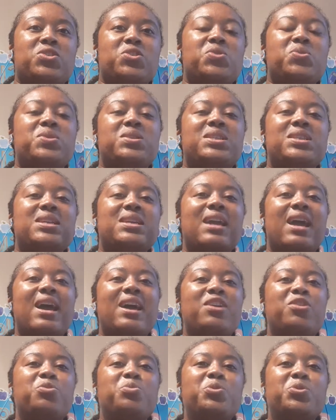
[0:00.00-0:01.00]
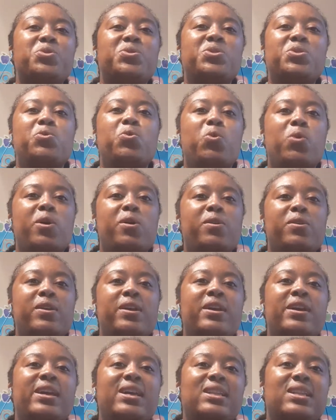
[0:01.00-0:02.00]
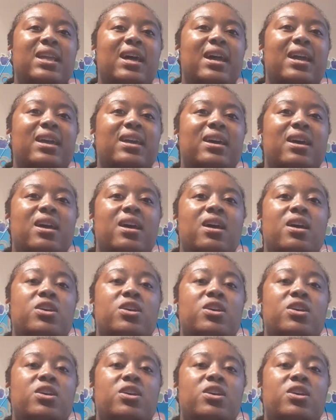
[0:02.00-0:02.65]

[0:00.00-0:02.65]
You see animals scurrying like